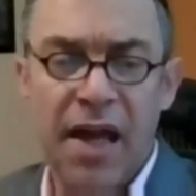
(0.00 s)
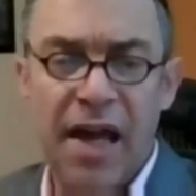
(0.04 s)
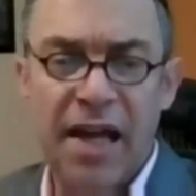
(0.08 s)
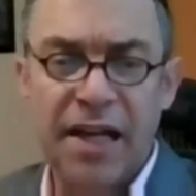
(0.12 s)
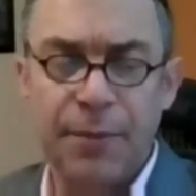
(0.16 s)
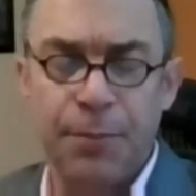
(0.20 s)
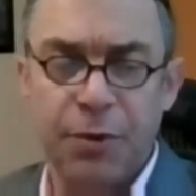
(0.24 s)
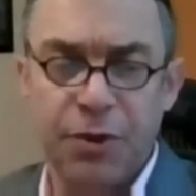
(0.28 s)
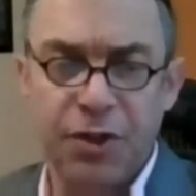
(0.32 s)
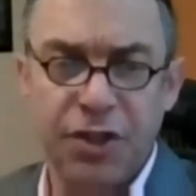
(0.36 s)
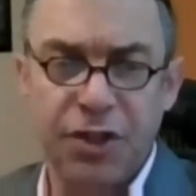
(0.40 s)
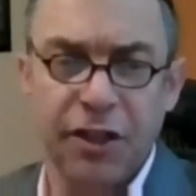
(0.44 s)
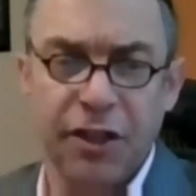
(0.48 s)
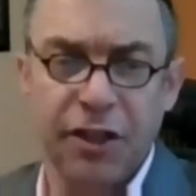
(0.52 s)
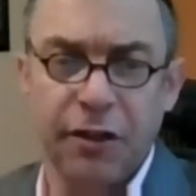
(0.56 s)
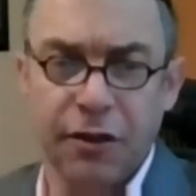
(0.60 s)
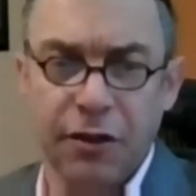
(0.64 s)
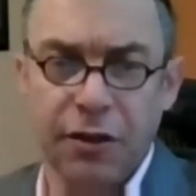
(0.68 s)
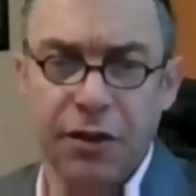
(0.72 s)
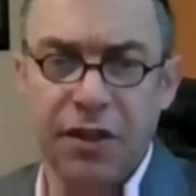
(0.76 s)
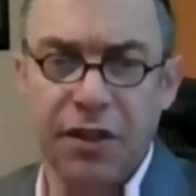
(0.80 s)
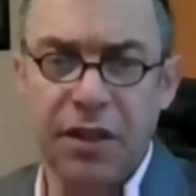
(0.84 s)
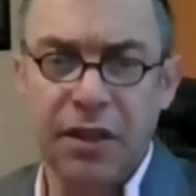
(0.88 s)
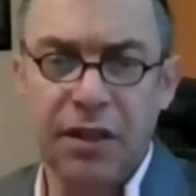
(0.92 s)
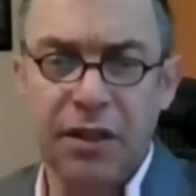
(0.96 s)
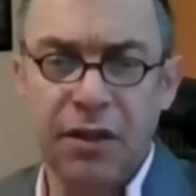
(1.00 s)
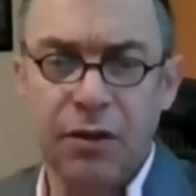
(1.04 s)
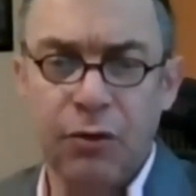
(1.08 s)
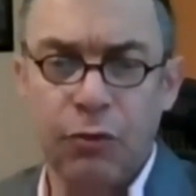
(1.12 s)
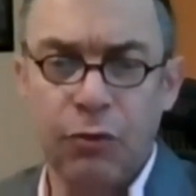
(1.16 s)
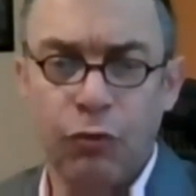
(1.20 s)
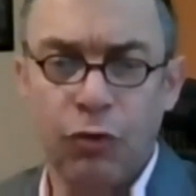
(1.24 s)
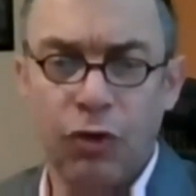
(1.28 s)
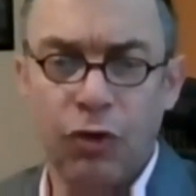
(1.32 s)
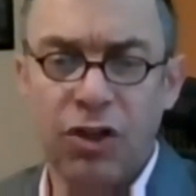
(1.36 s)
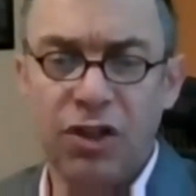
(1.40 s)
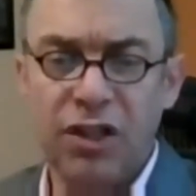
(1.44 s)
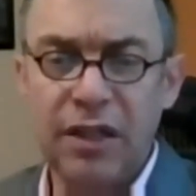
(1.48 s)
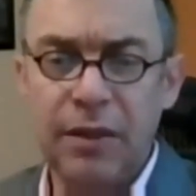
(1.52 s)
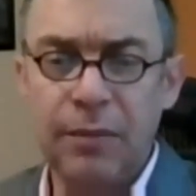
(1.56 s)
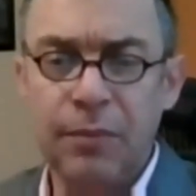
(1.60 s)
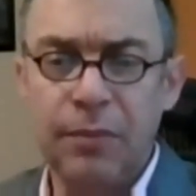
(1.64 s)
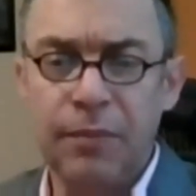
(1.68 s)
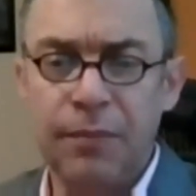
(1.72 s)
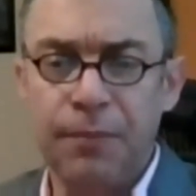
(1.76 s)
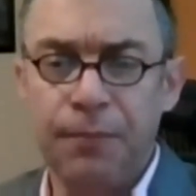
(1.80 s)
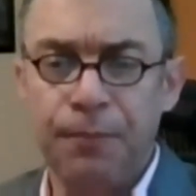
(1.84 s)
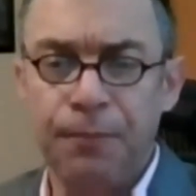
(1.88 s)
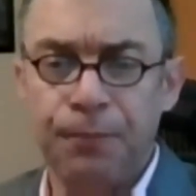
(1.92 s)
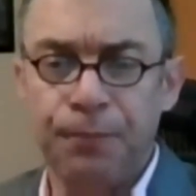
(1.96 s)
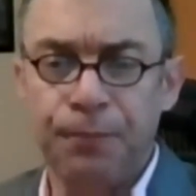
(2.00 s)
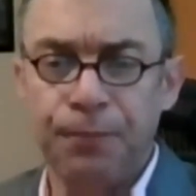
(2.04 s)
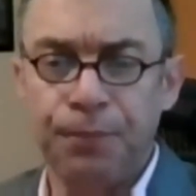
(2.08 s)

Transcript: and particularly reclaim